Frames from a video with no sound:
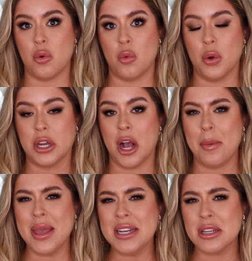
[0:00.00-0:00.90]
would
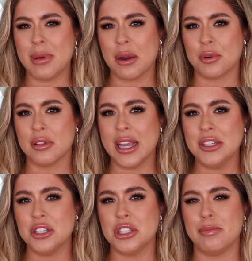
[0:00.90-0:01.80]
come into my
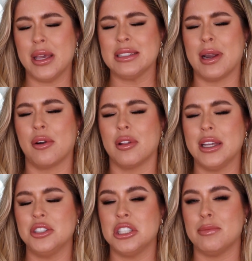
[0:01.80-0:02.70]
relationship, because my
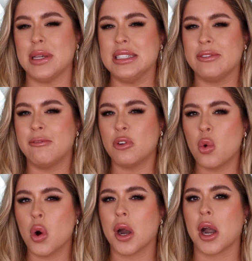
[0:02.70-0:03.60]
relationship is
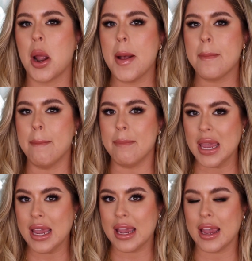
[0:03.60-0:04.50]
for
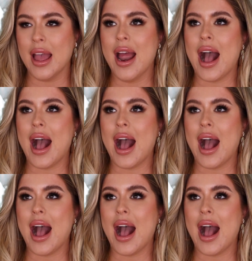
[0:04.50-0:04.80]
me.